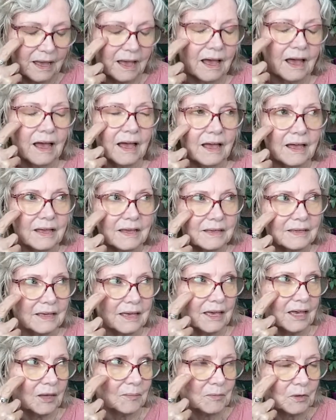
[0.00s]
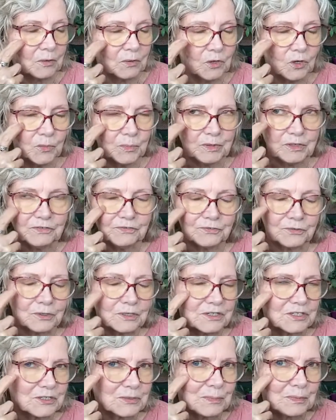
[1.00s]
I am open
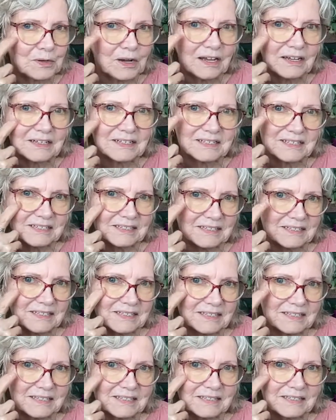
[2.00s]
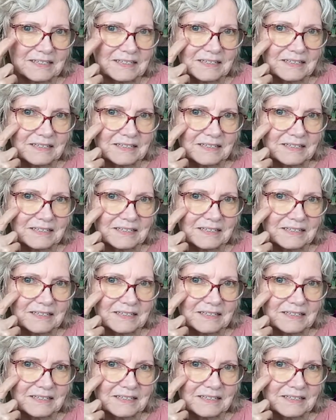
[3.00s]
for surprises.